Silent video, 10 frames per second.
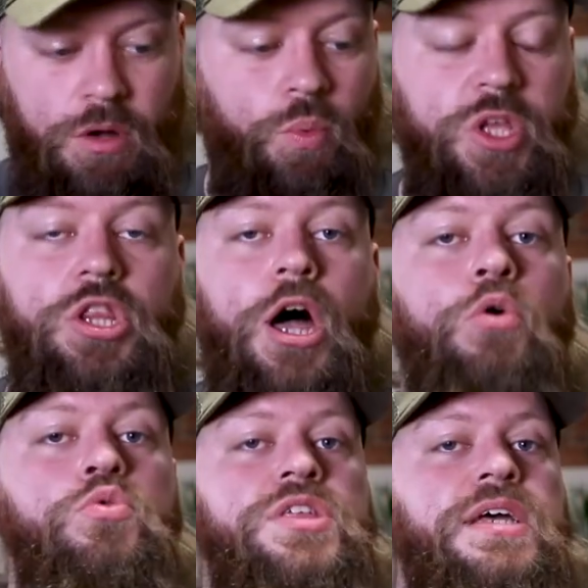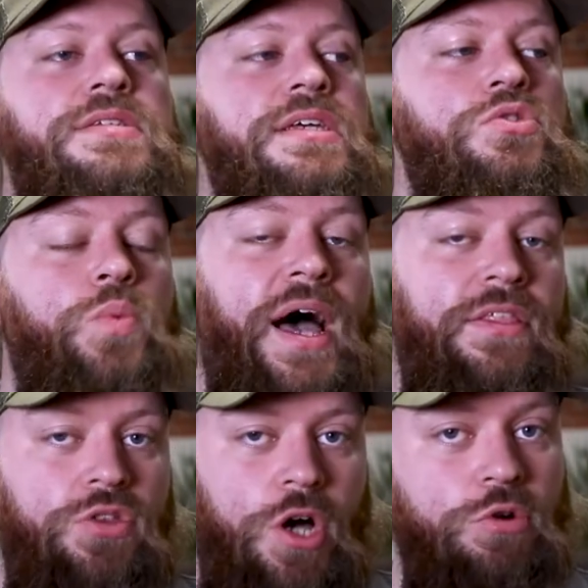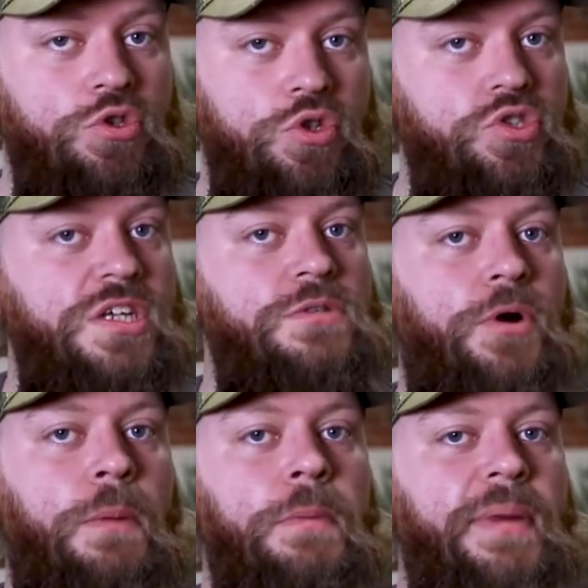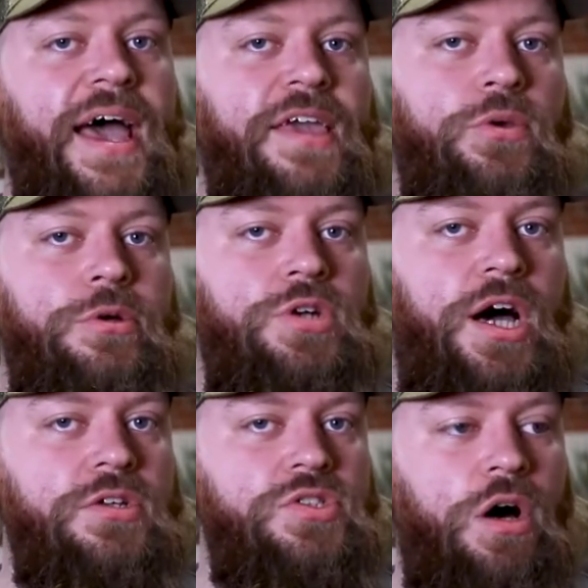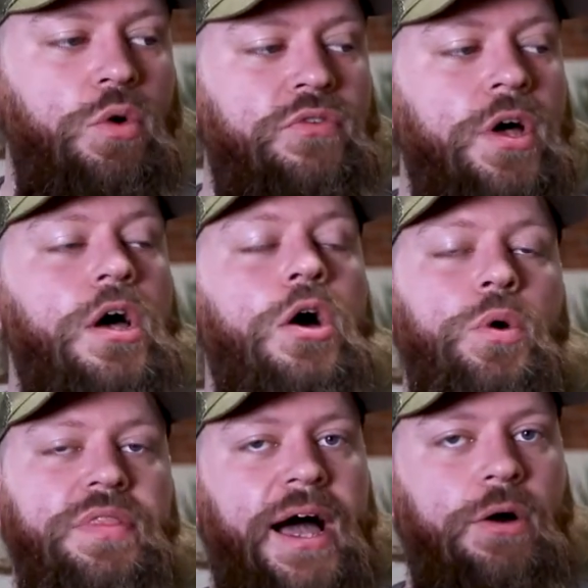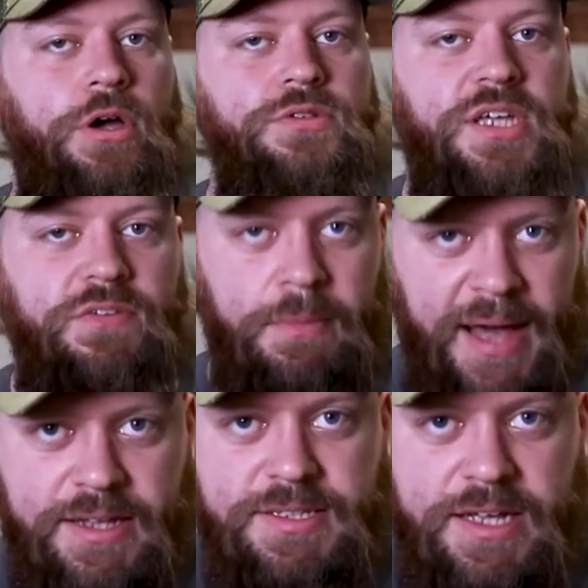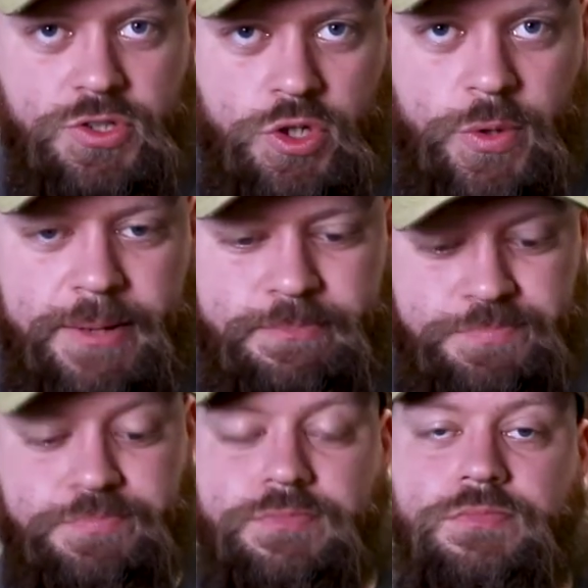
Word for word: We know this is where the dog does this problem behavior we're trying to solve. We're now going to give them access to it.